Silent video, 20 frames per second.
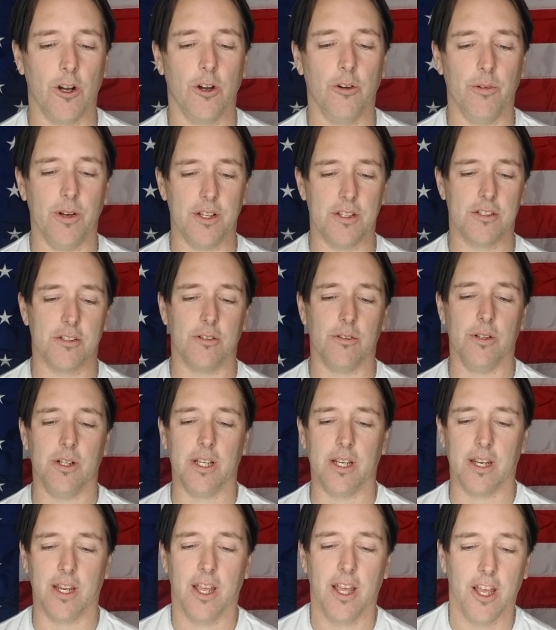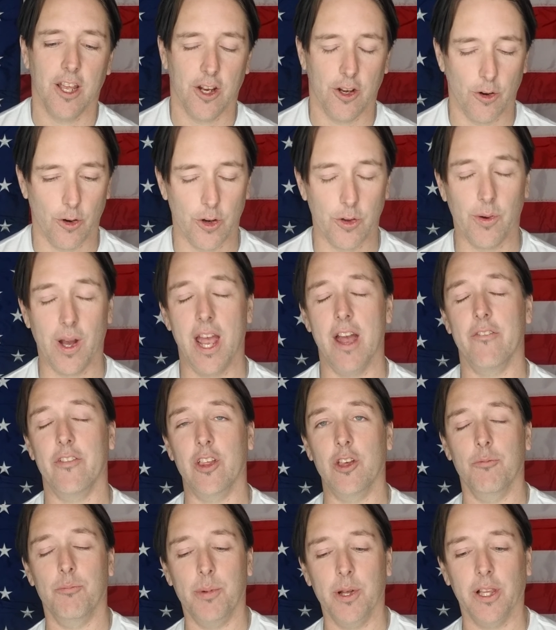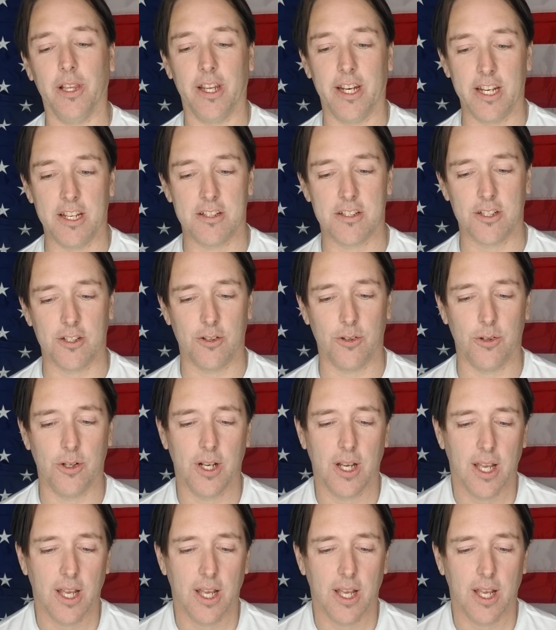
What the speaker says: go into it, nor do I have the ability to.